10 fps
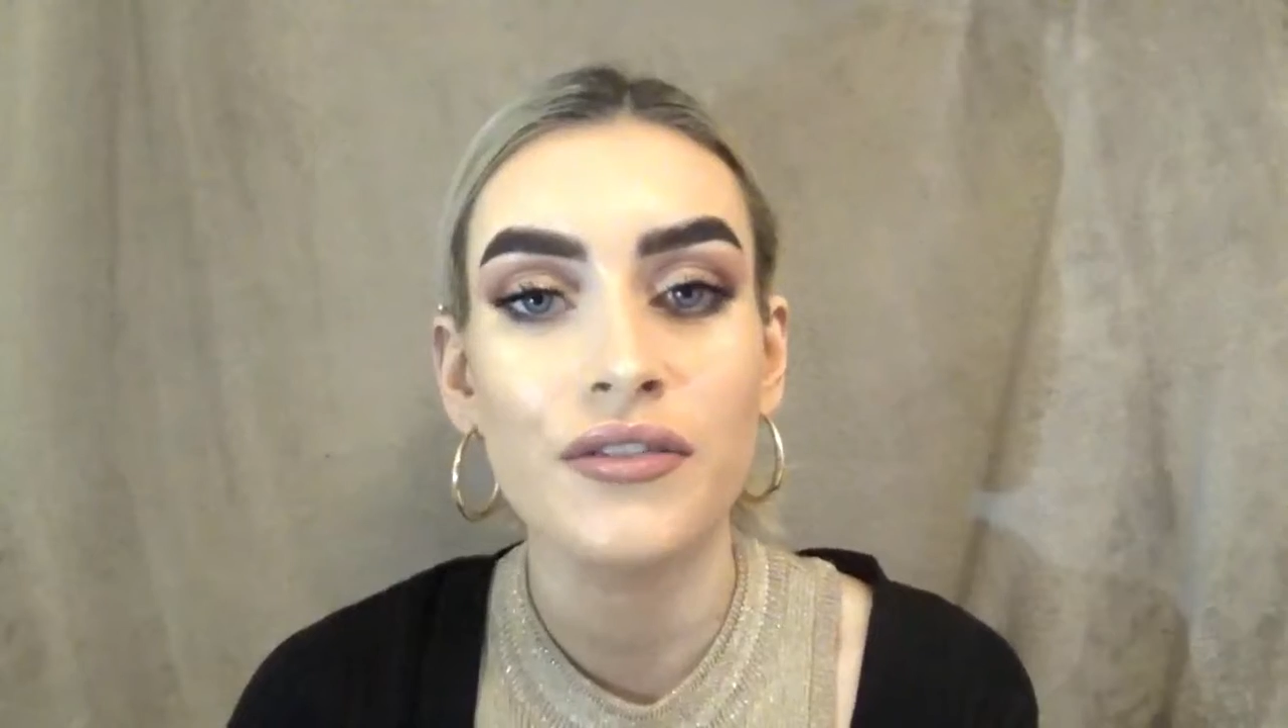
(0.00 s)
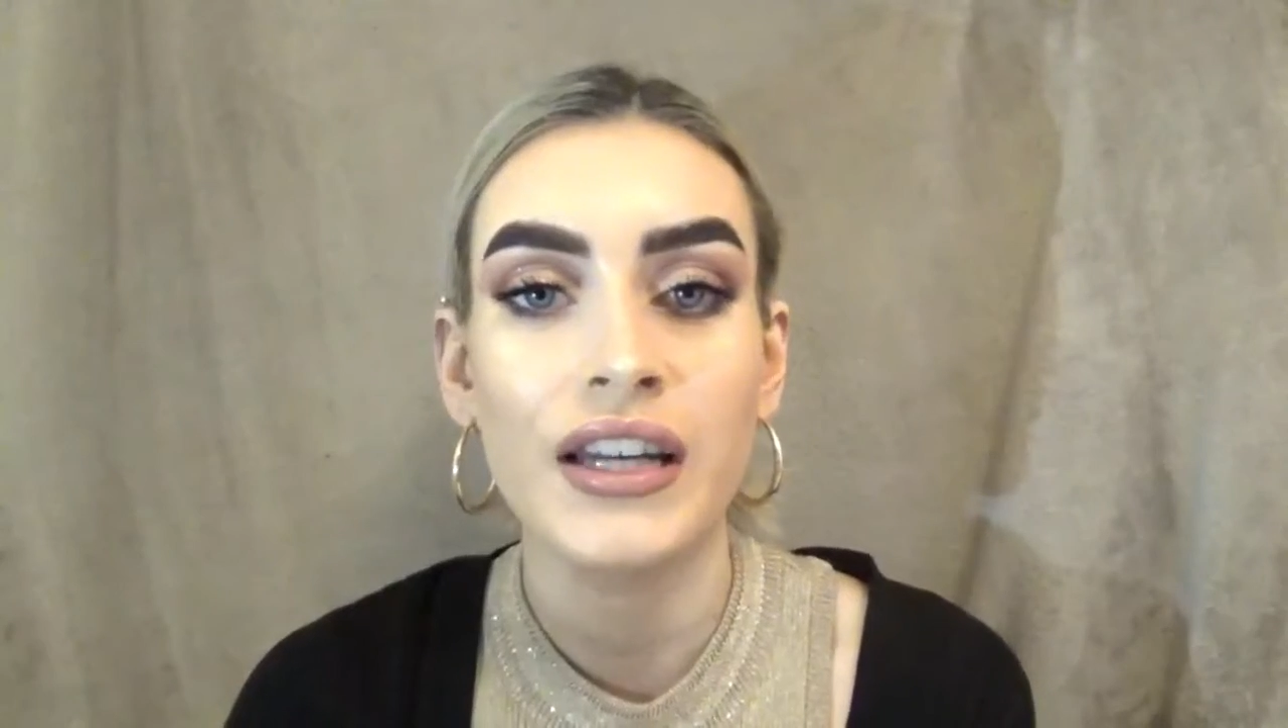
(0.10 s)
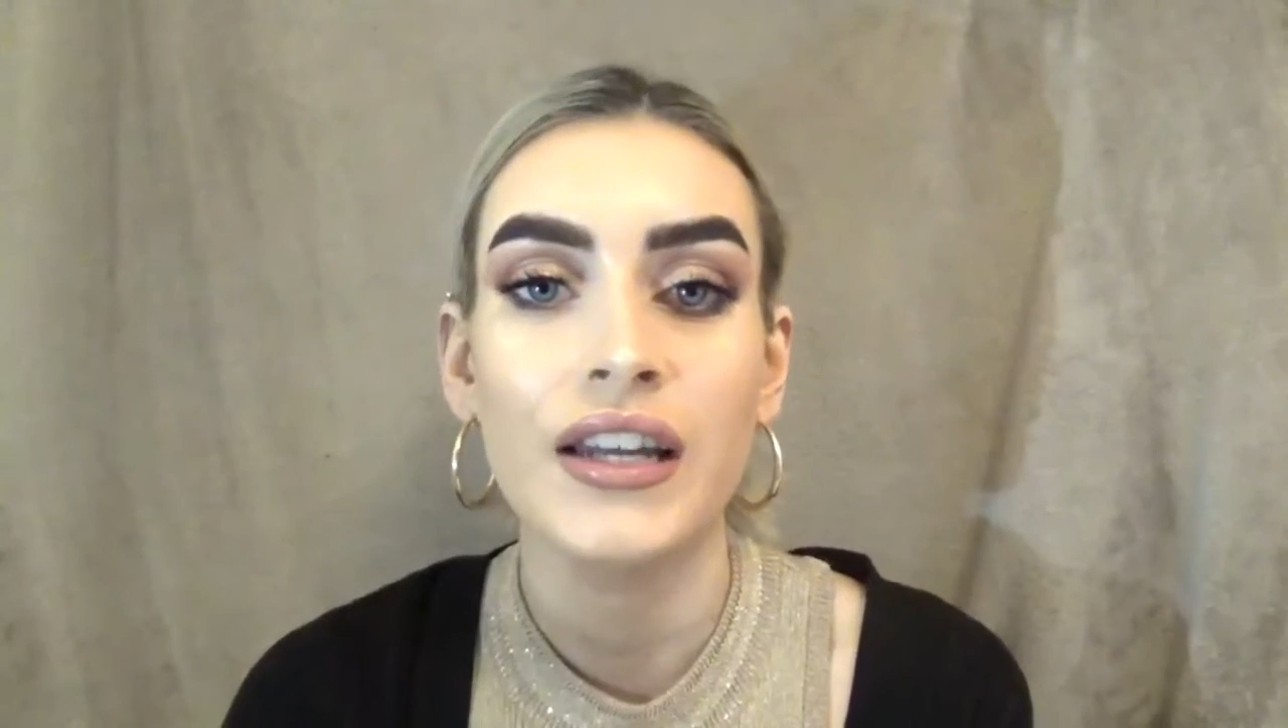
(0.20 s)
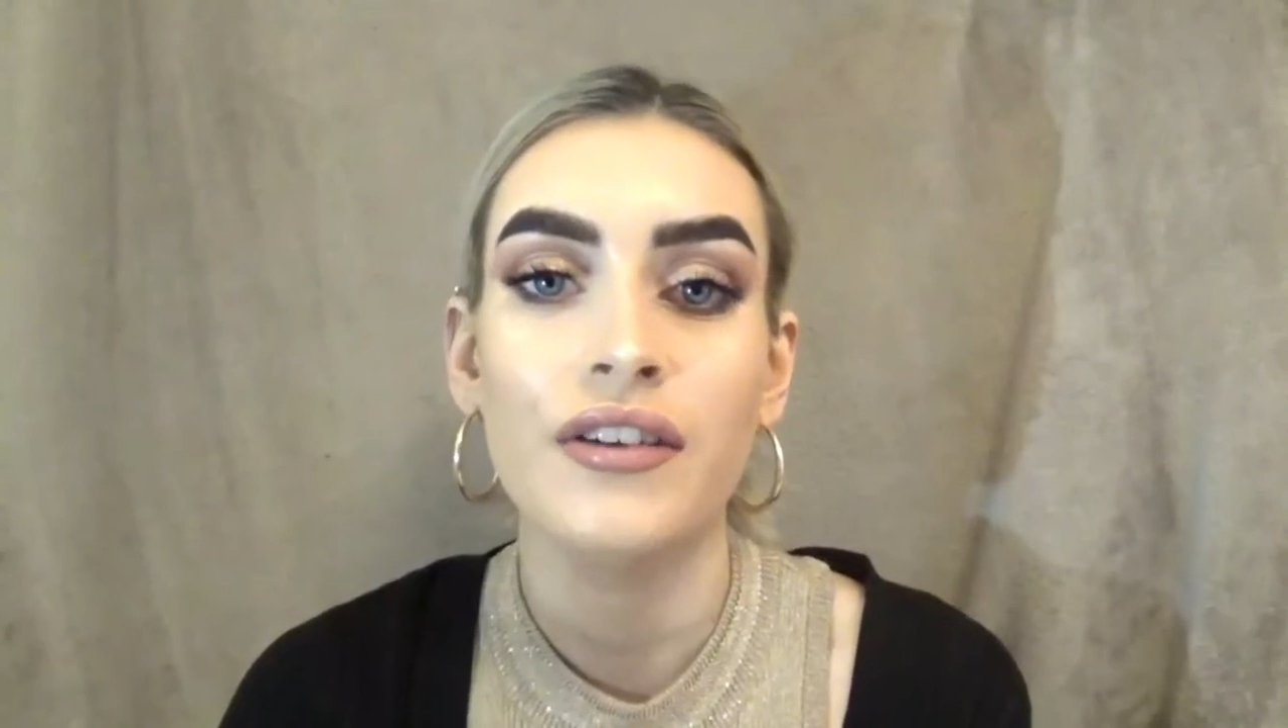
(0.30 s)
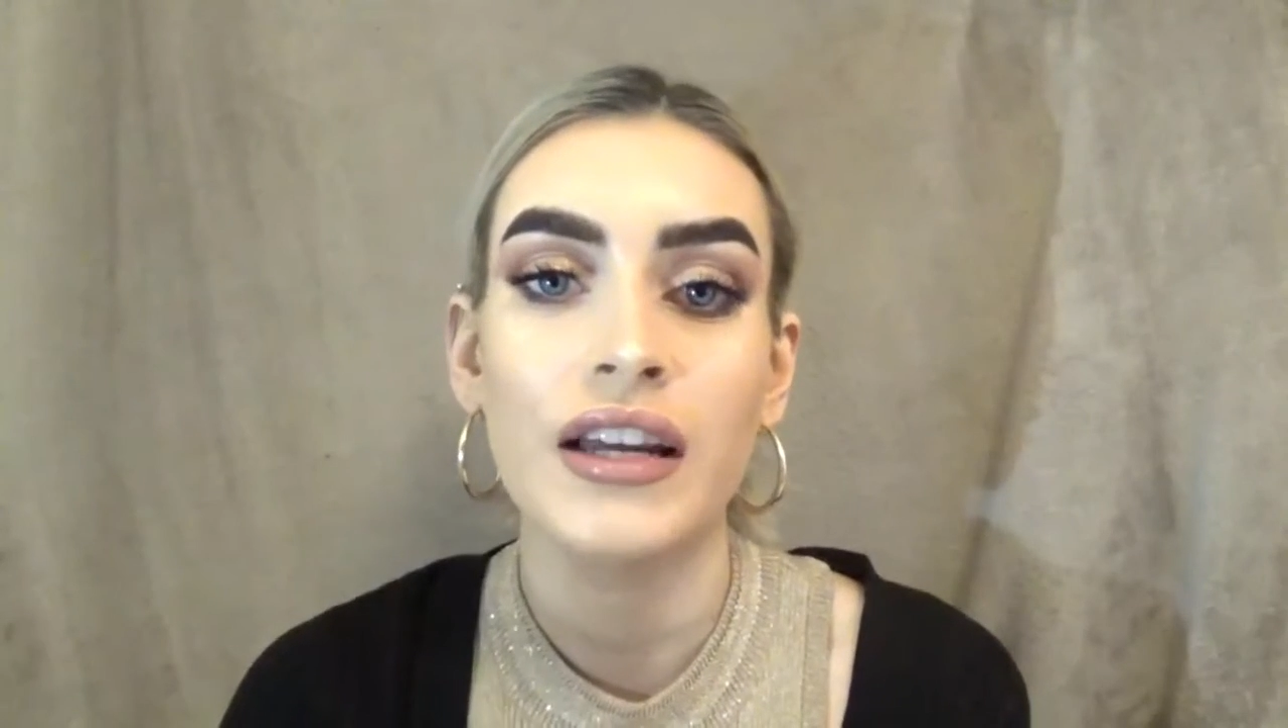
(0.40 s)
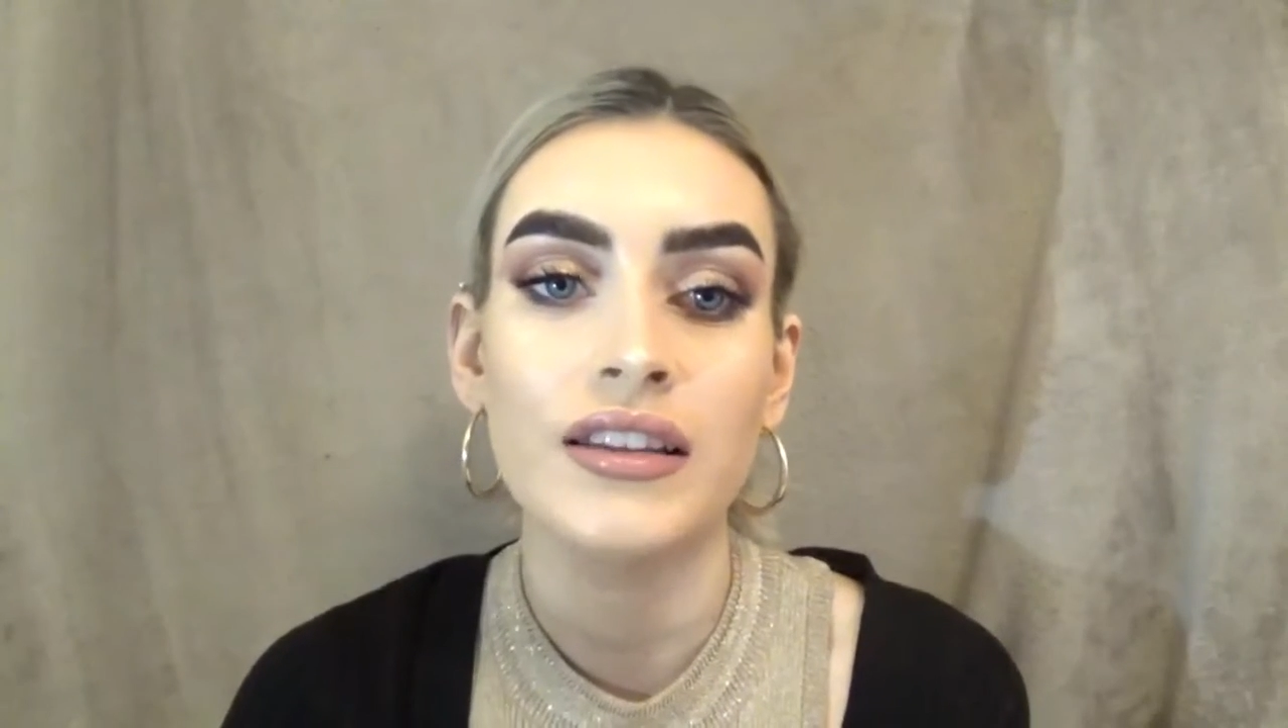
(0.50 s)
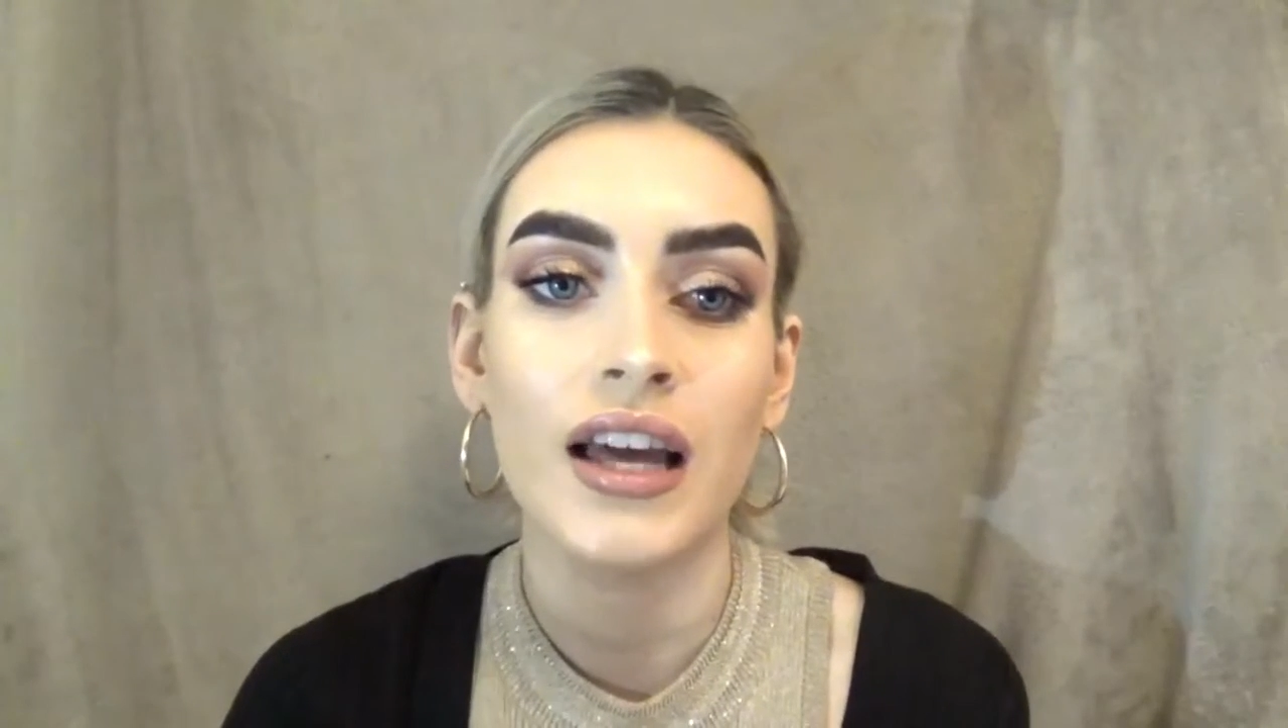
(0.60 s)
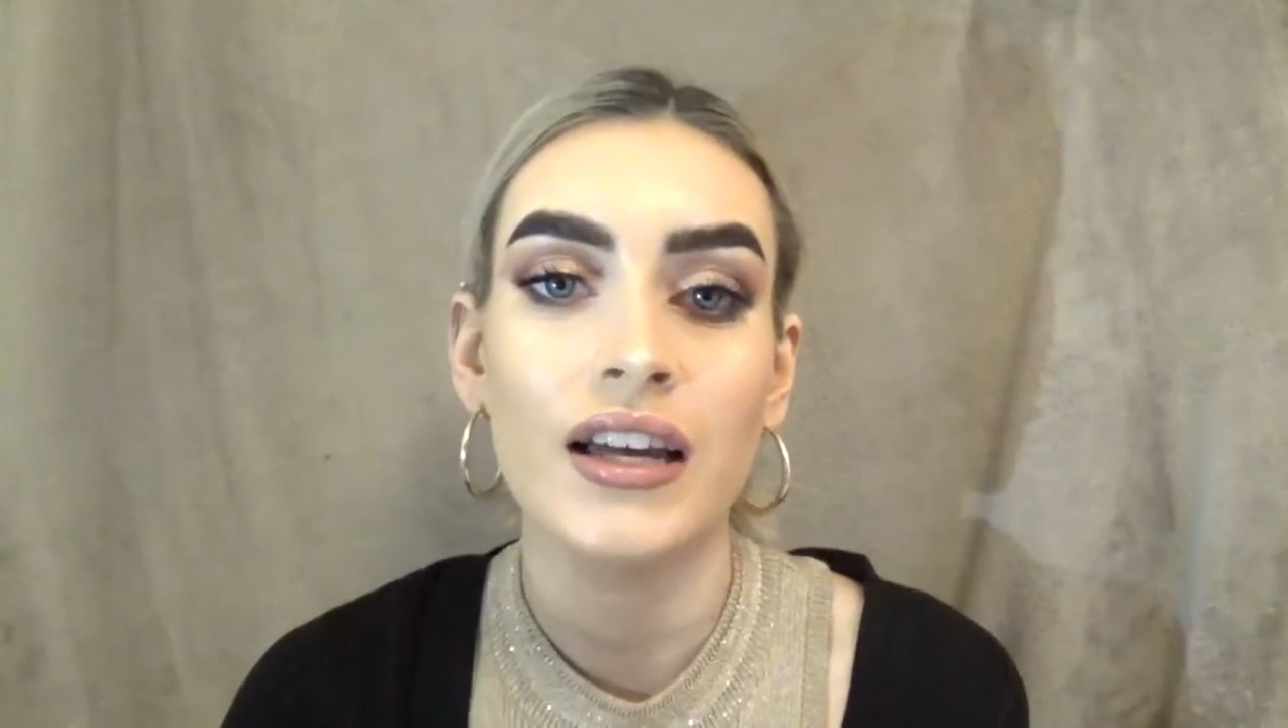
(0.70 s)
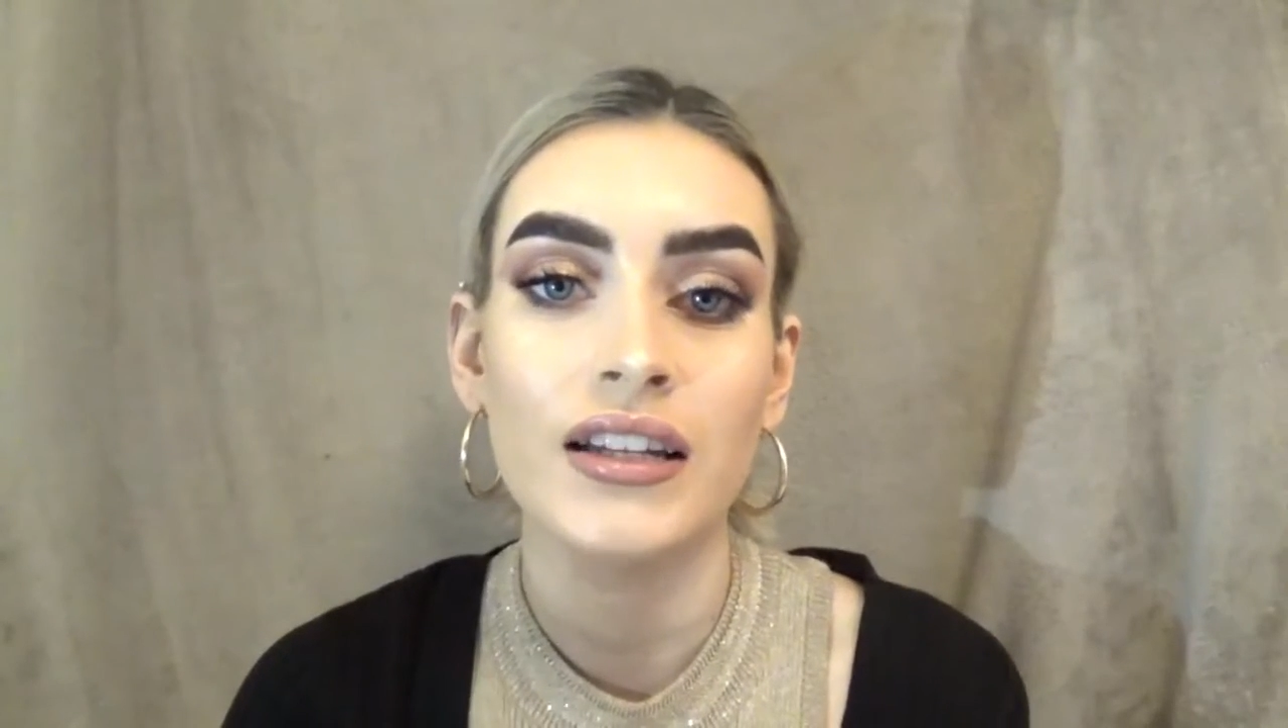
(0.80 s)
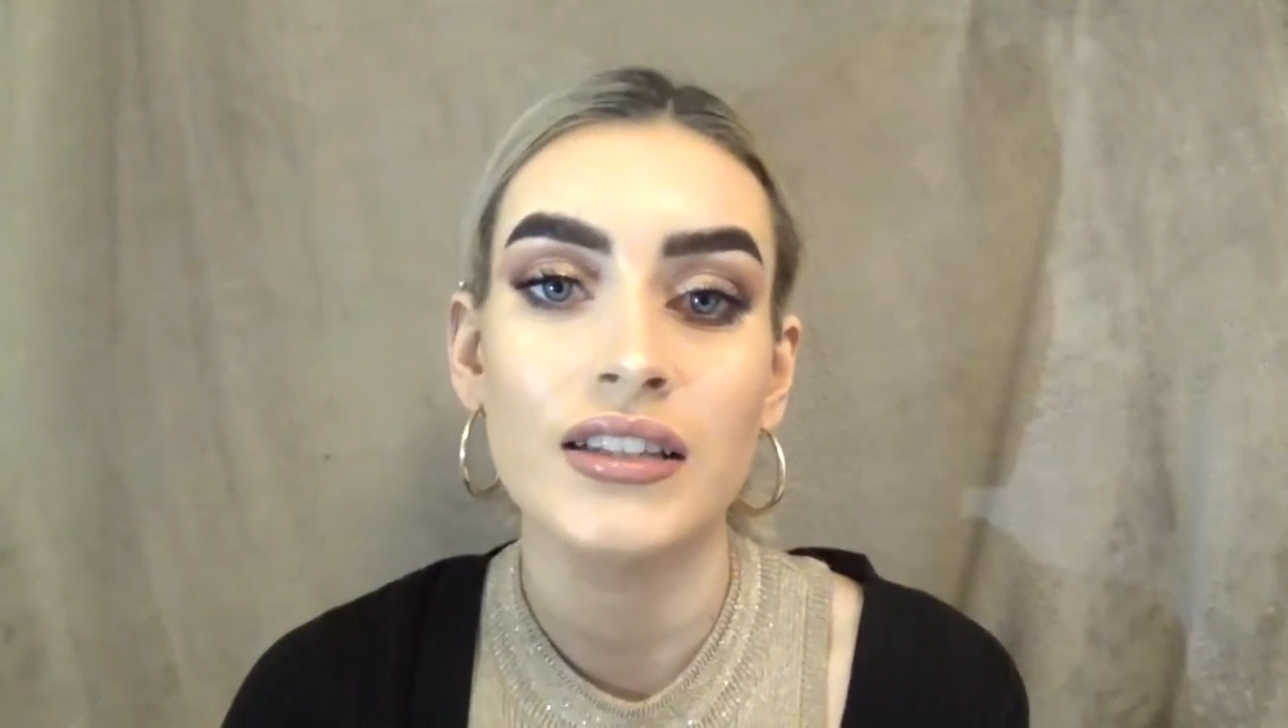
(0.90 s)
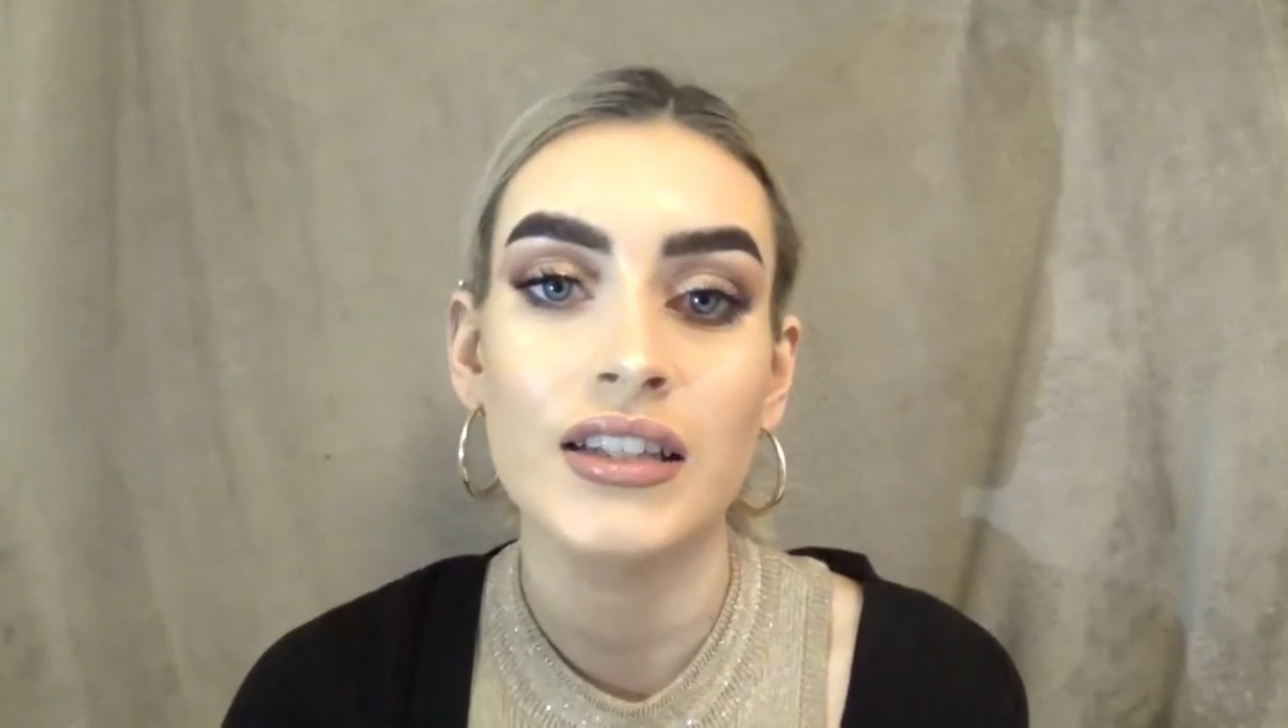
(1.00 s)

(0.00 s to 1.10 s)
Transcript: reiterate that